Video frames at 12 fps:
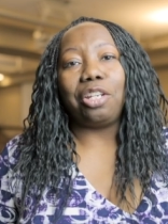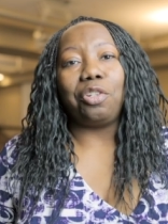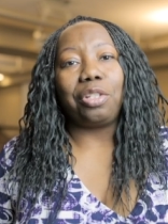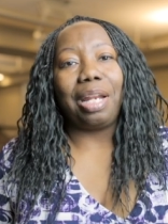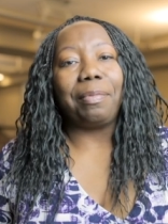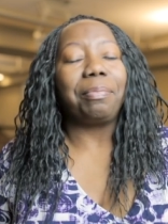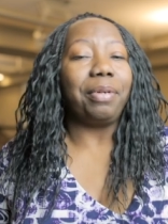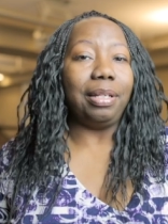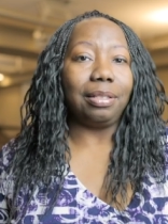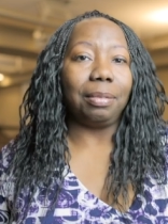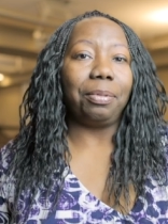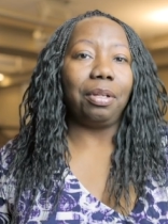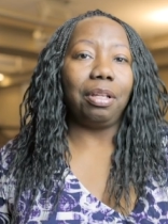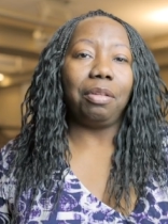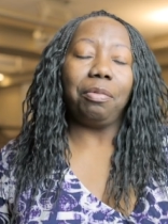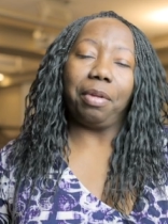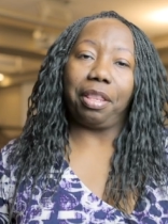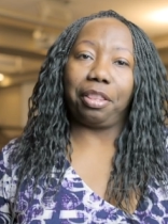Henderson, I'm a
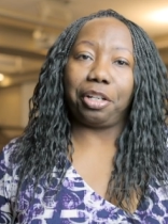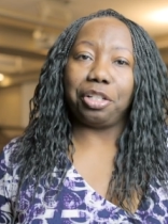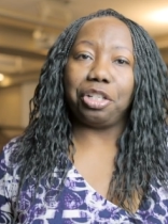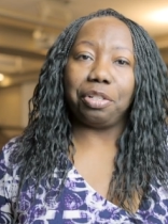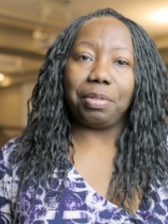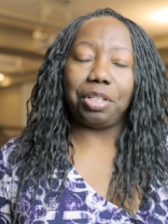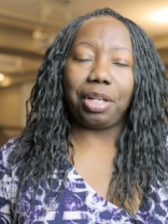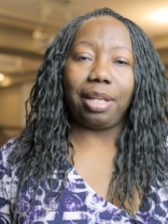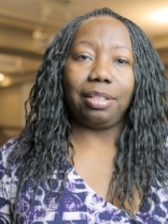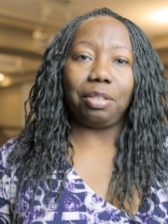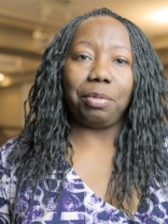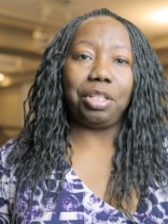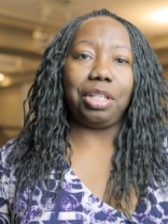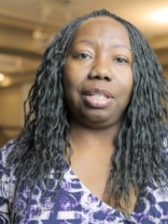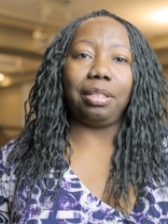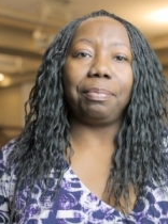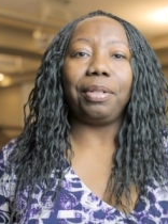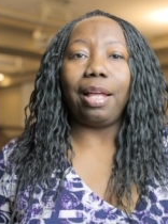principal with Learn to Adjust, which
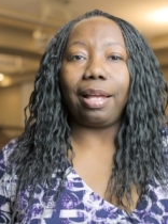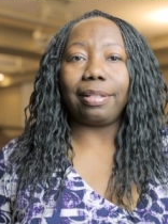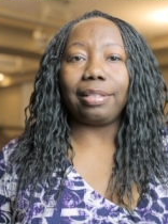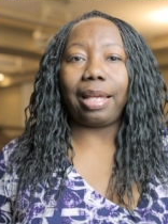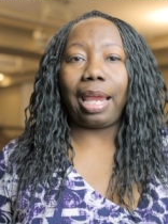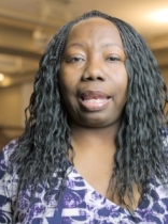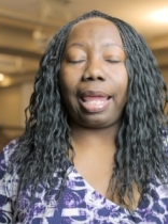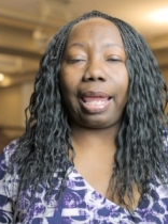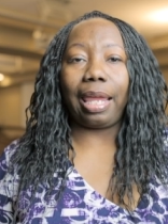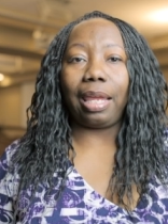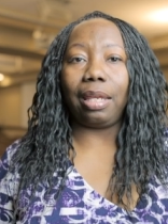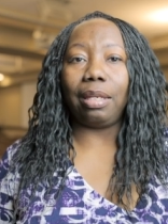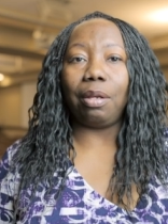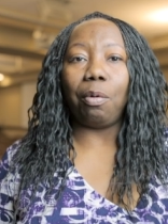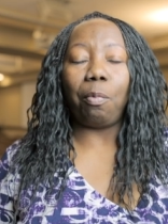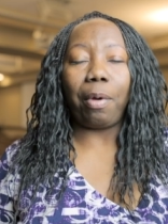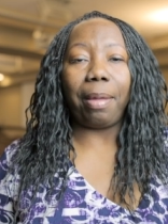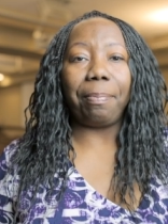is a blog site and
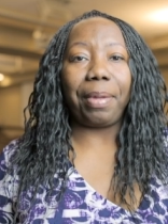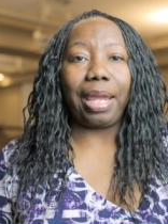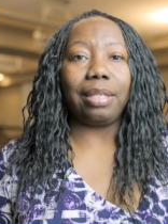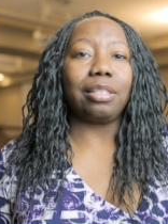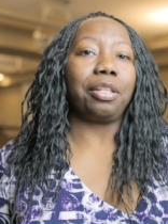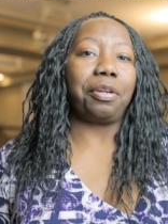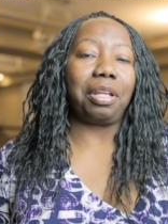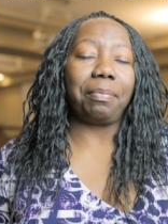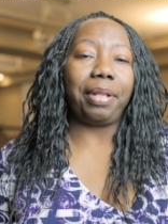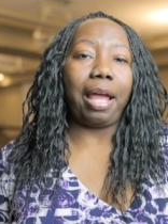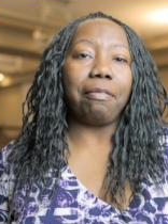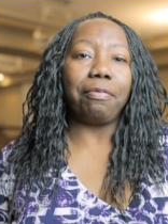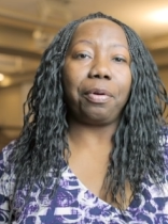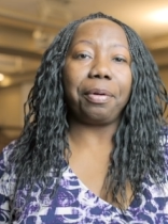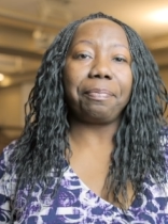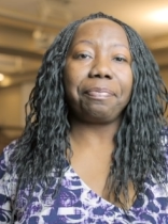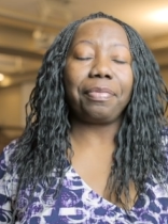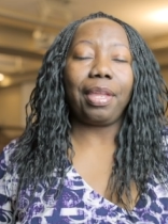web-based learning
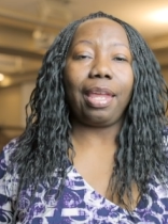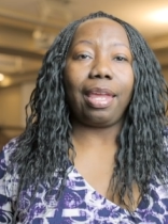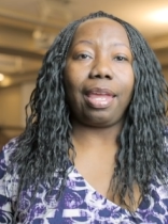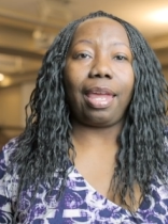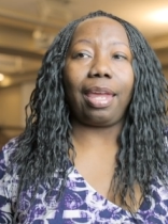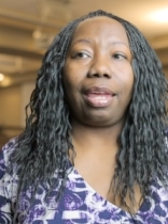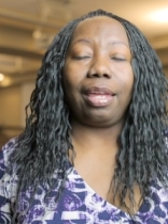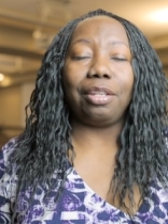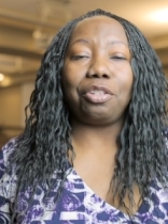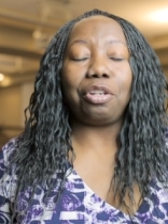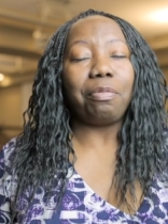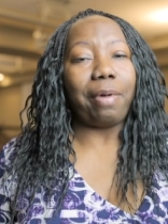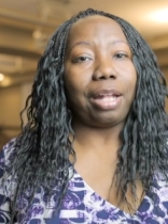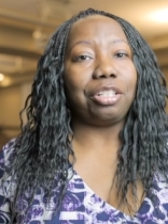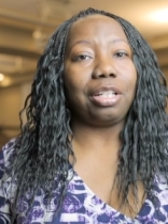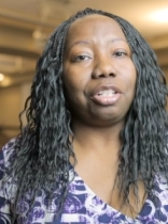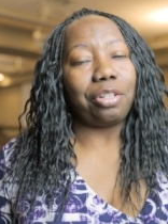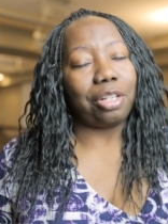platform. And you're
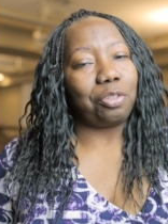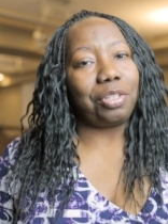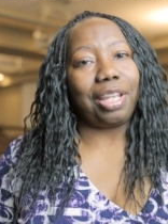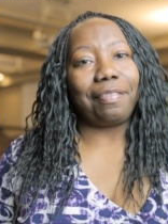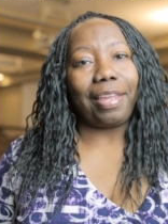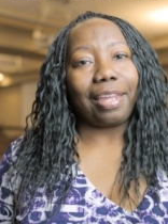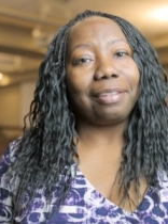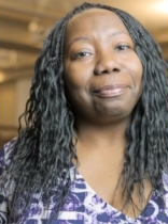watching Adjuster TV.